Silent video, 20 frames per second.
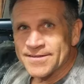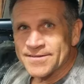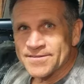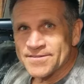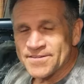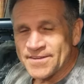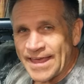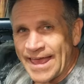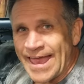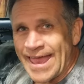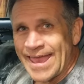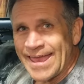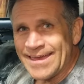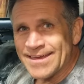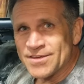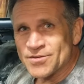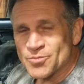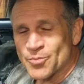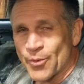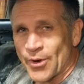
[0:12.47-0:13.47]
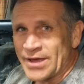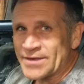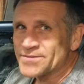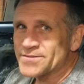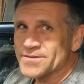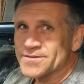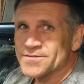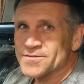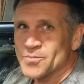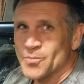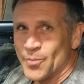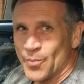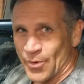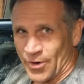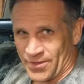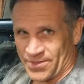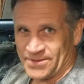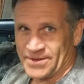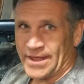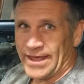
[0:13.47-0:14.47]
Today is Bryson's
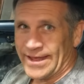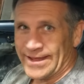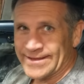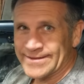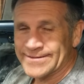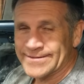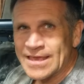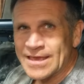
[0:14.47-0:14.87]
birthday,